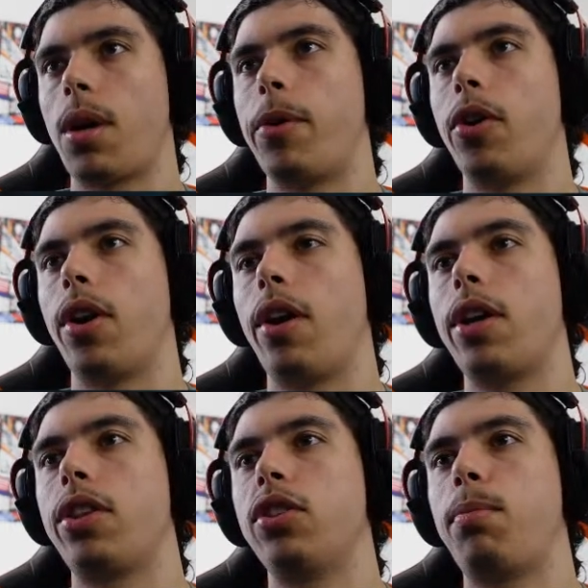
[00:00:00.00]
Come on, I
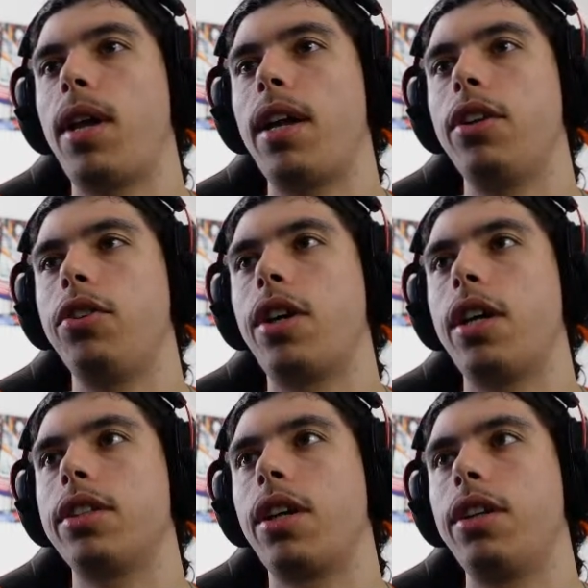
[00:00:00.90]
write this plan and you
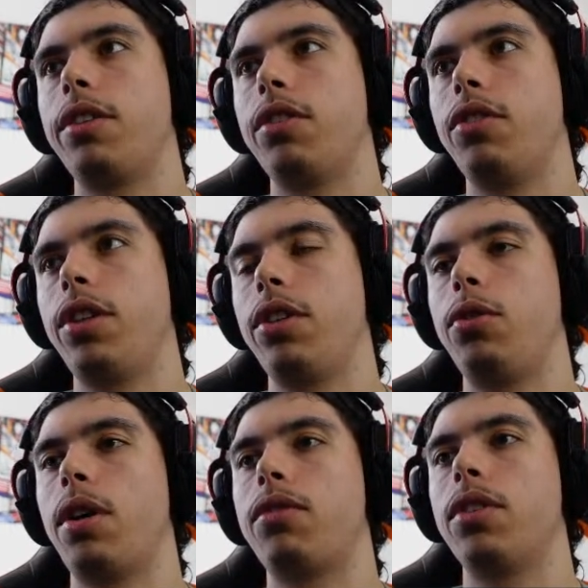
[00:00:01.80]
guys can't even read
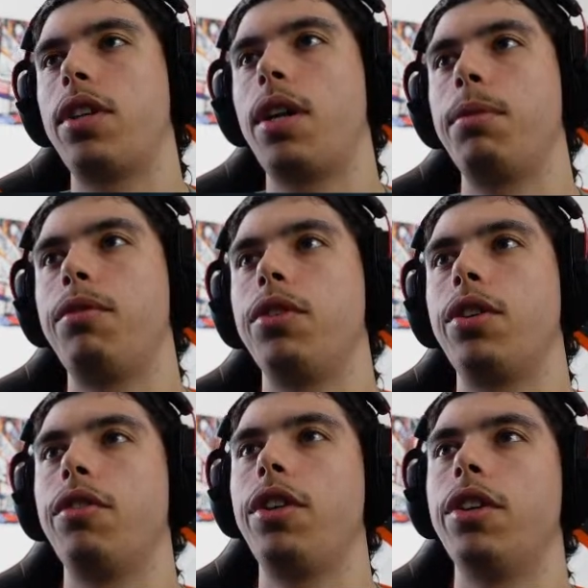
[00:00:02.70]
it? You have to tell me if you
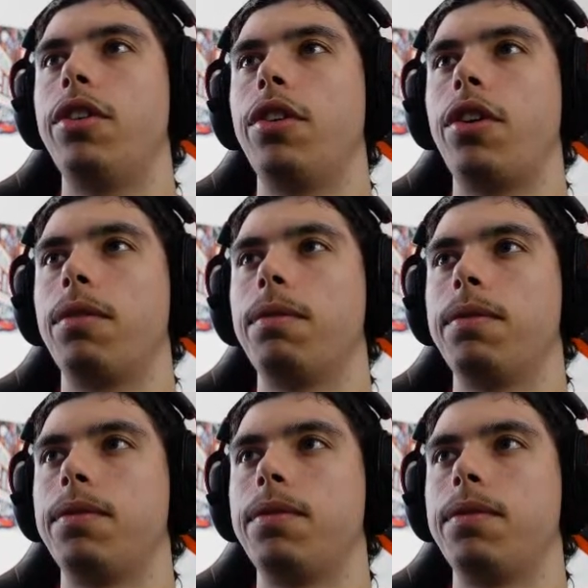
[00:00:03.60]
can read it or not.